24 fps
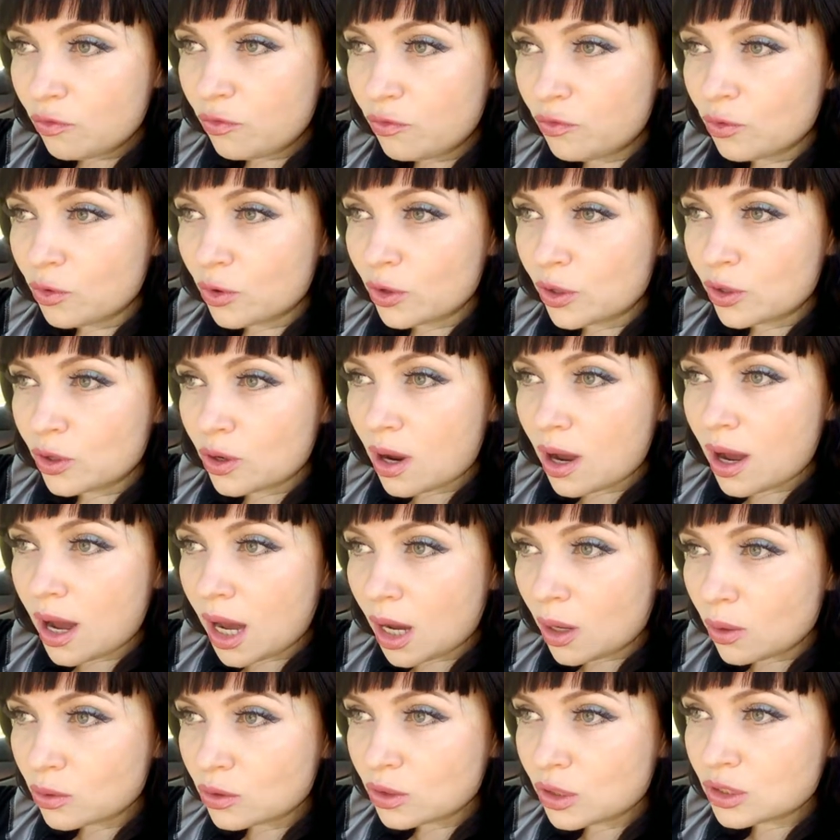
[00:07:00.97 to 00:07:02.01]
for
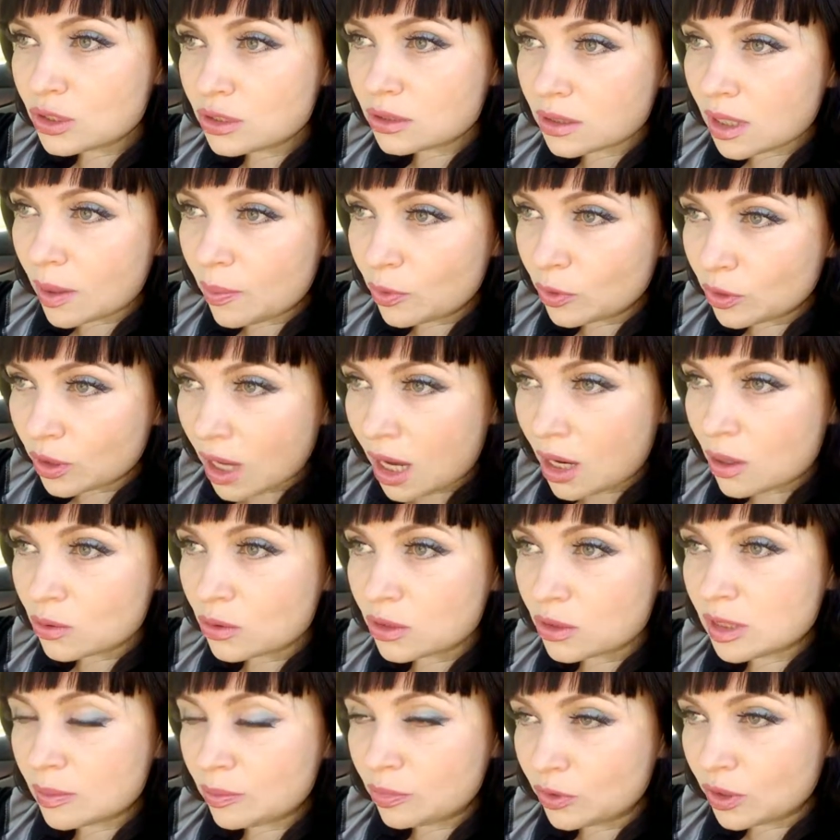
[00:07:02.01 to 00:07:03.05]
hours upon
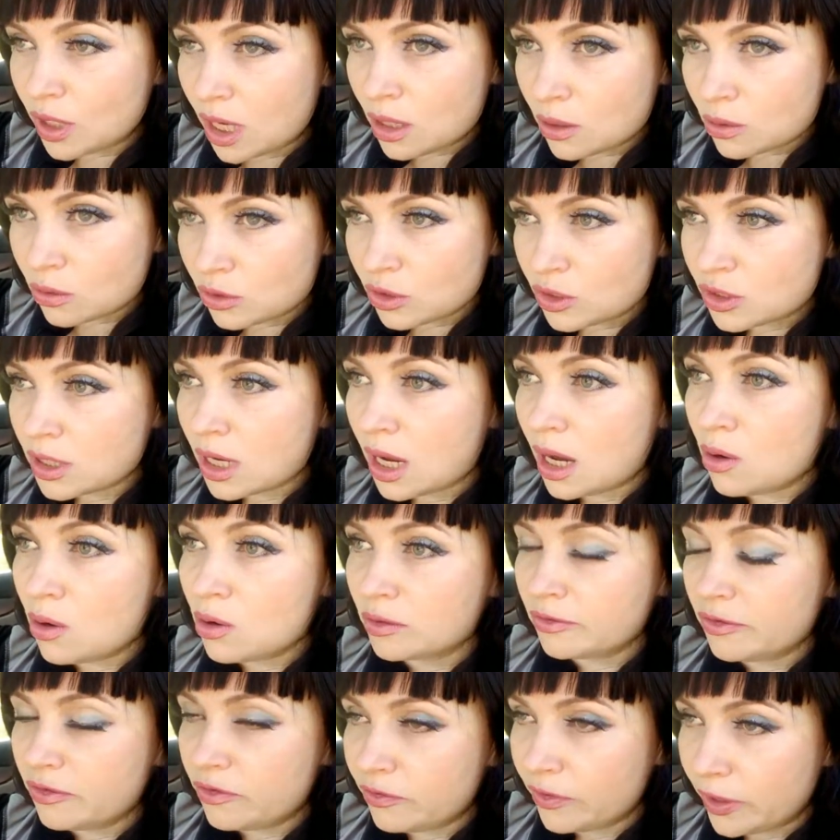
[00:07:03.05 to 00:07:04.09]
hours upon hours. How
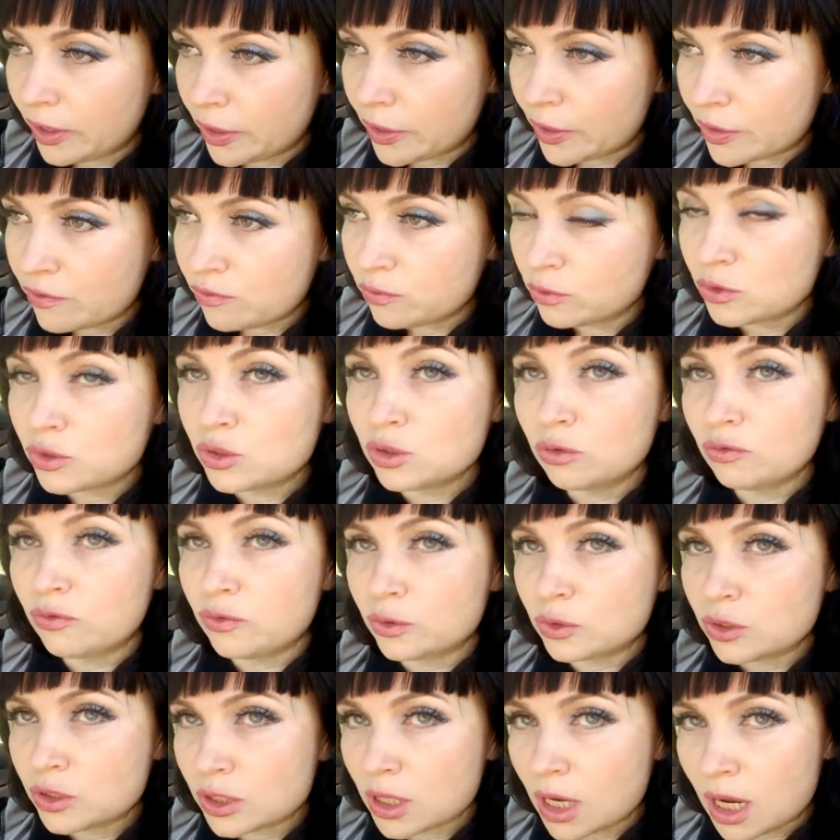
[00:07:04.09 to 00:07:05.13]
unfair was your
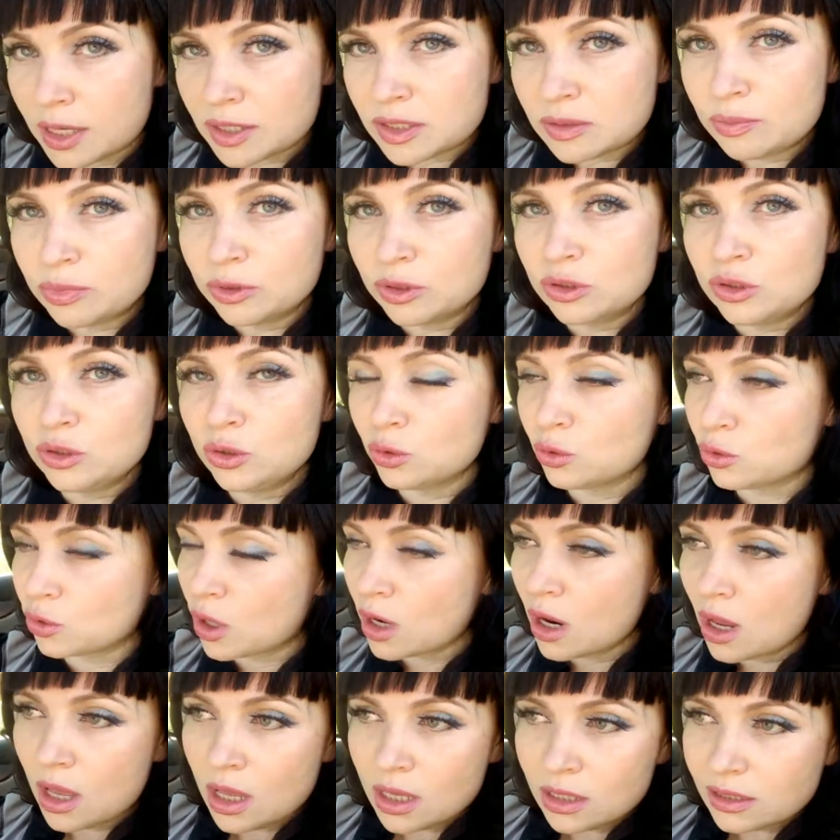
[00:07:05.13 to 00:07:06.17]
first husband, your
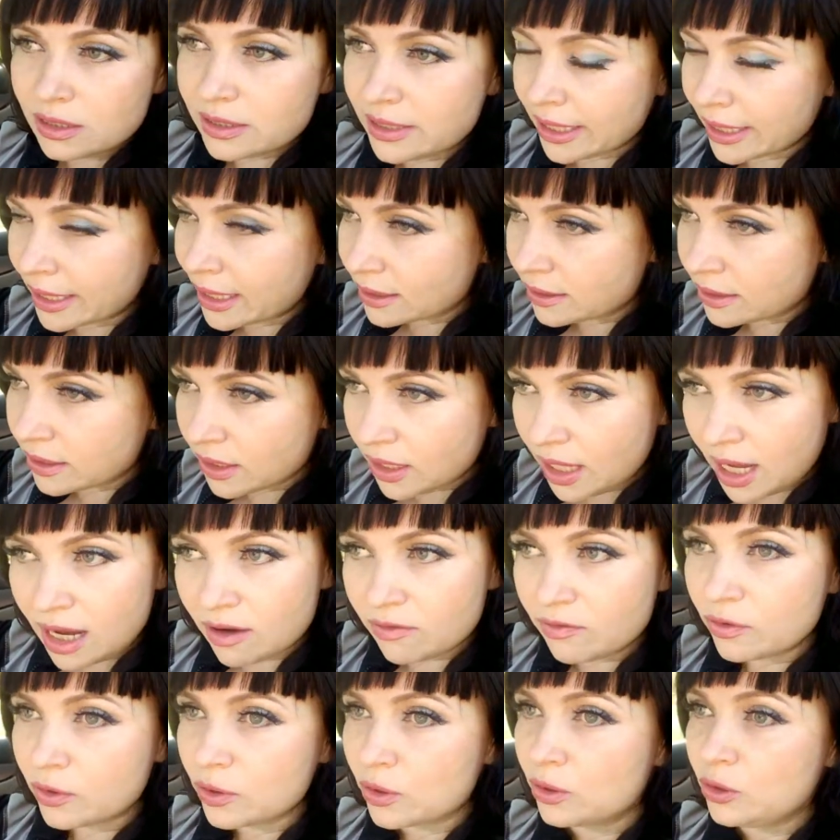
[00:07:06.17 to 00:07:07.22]
second
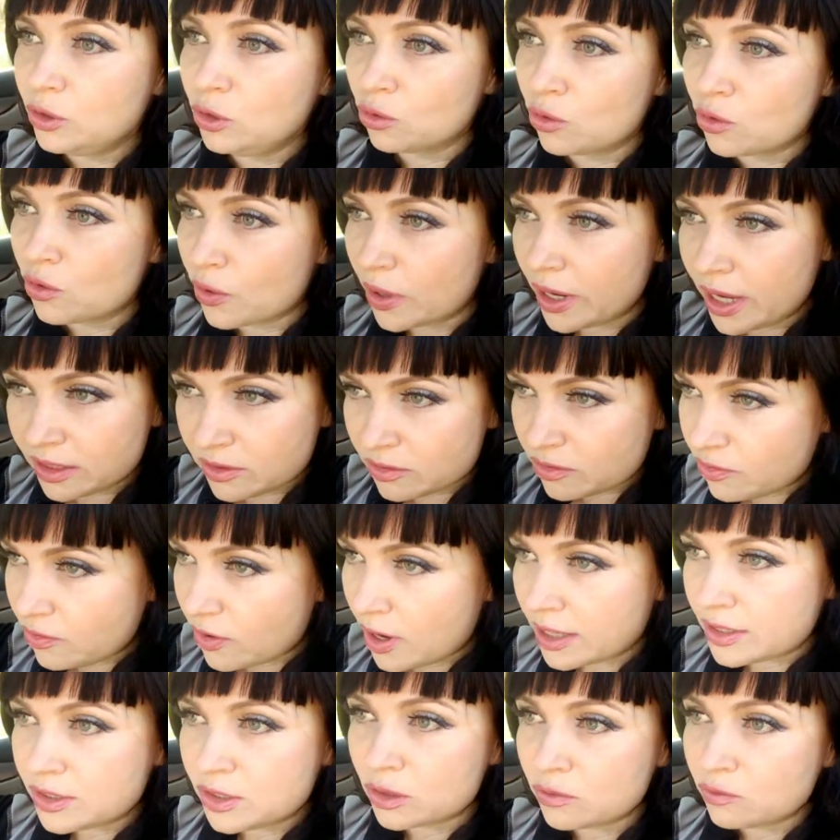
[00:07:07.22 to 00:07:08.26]
lover, your
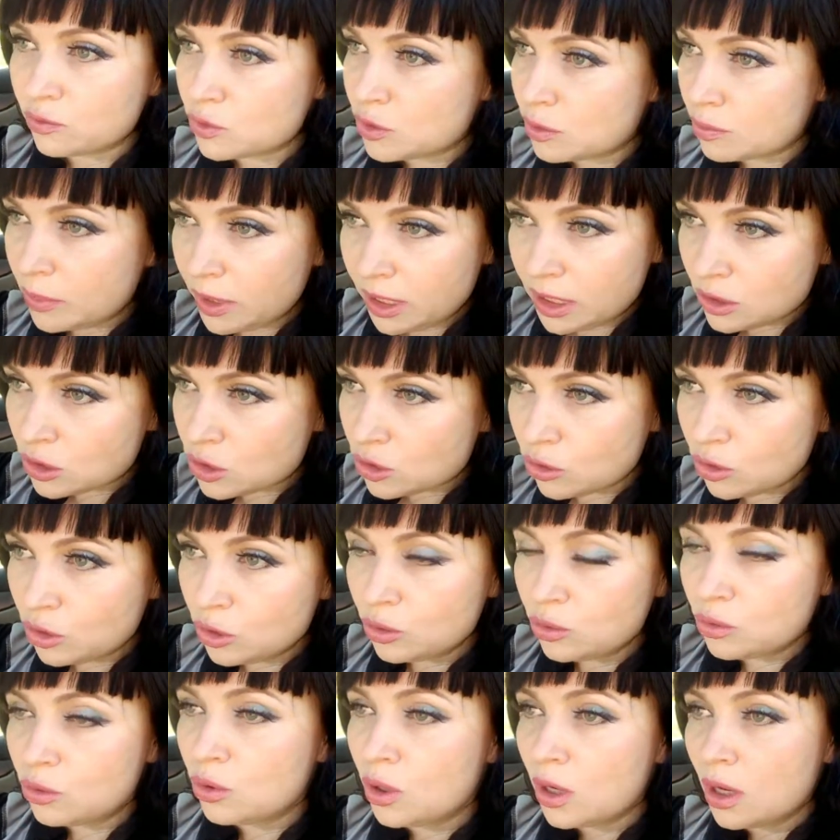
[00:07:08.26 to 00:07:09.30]
grandfather was mean to
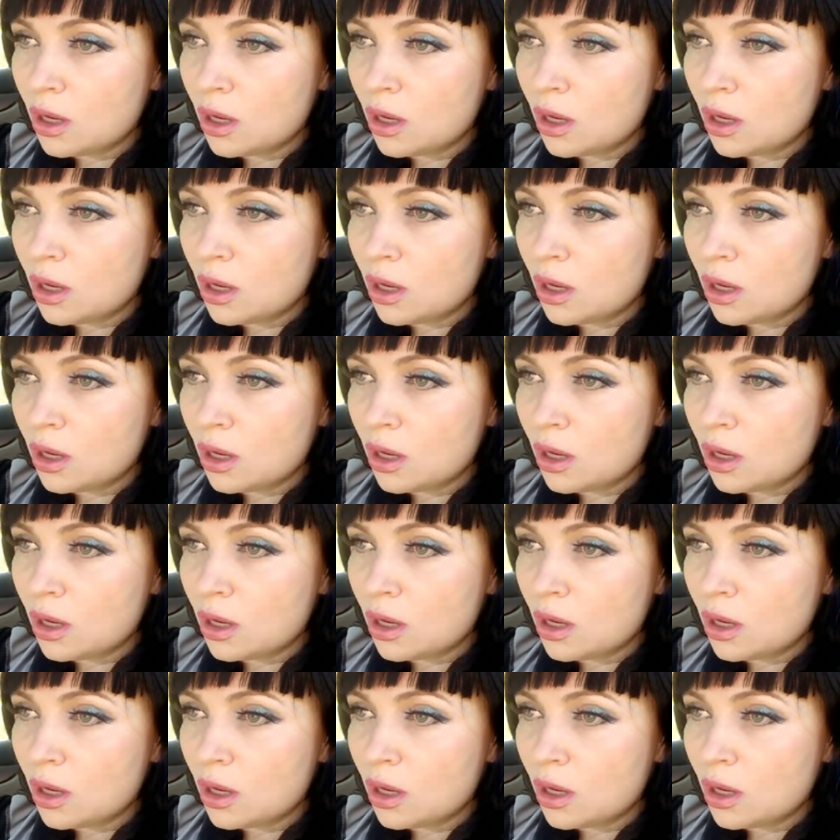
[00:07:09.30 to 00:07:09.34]
you,